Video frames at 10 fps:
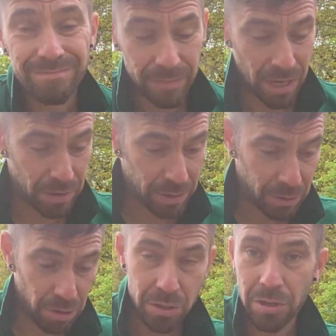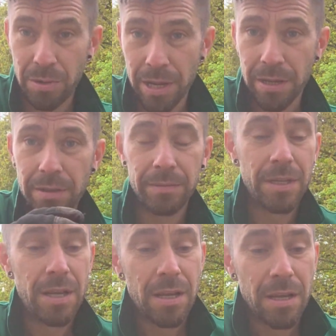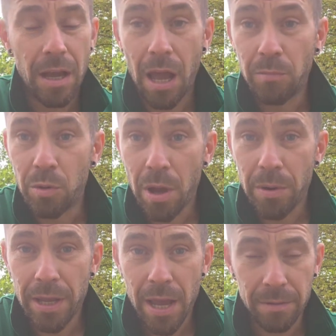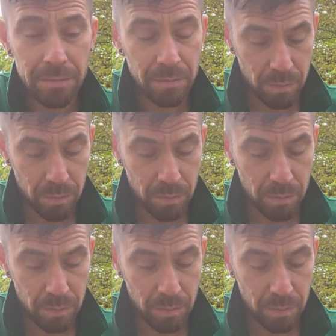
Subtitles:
like we've got two here, and we'll go again.